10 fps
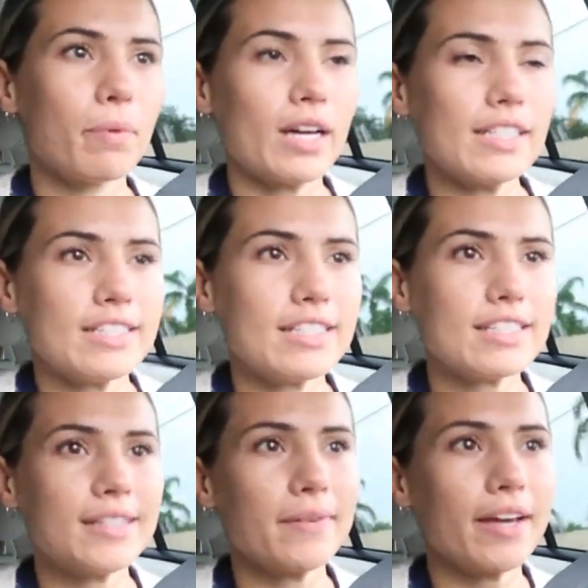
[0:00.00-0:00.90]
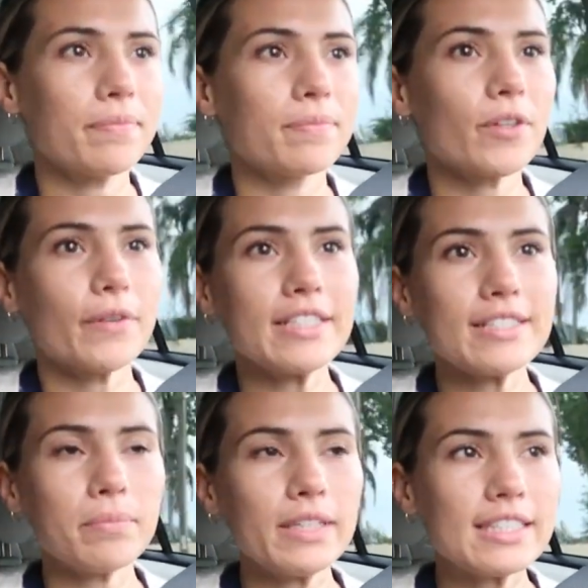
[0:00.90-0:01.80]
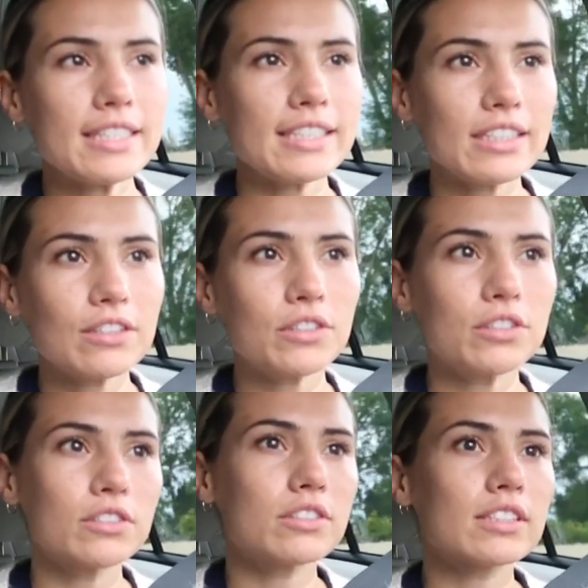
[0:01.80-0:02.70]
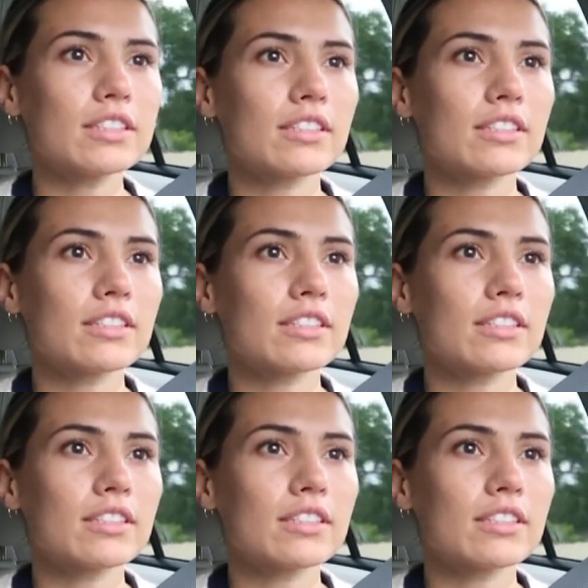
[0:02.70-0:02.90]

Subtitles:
But anyway, going to peds clinicals,